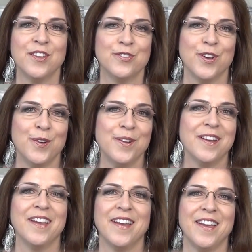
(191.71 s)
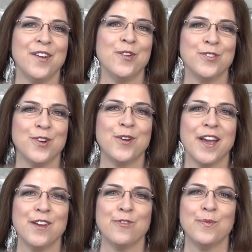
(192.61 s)
So it was
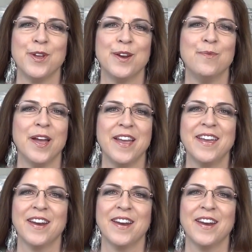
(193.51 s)
okay for me to make,